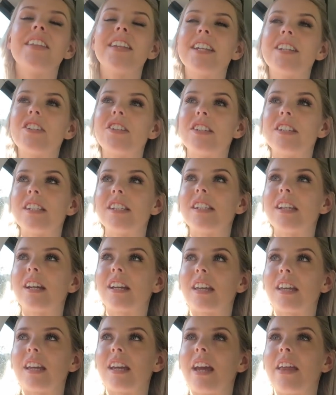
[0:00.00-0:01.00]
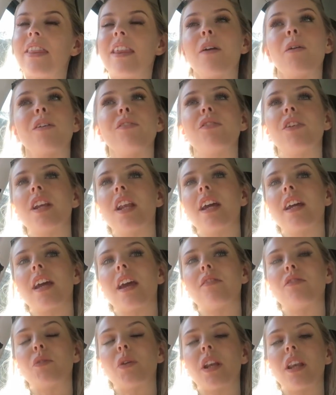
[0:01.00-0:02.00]
And then it turned to Dougie, and now I feel like
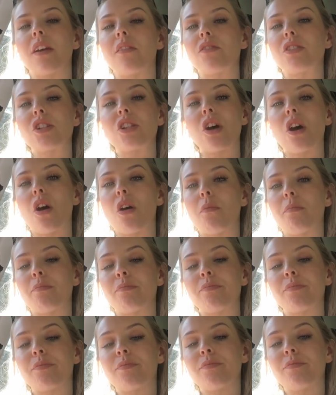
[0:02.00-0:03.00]
everyone loves Tom